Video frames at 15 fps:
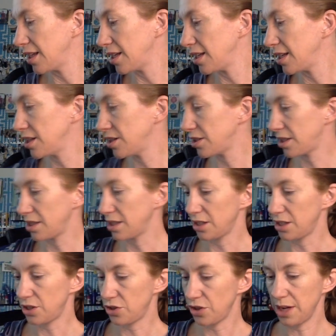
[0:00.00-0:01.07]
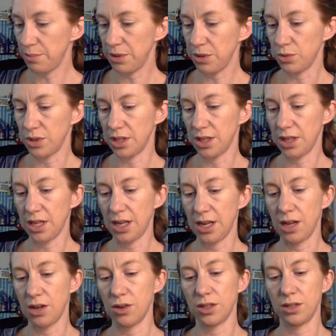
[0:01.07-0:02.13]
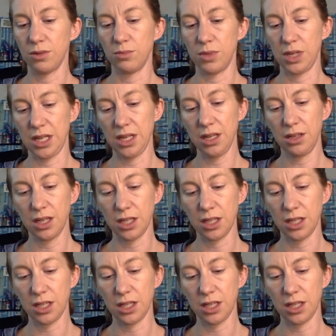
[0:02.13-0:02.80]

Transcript: then here's the stripy one that I also made,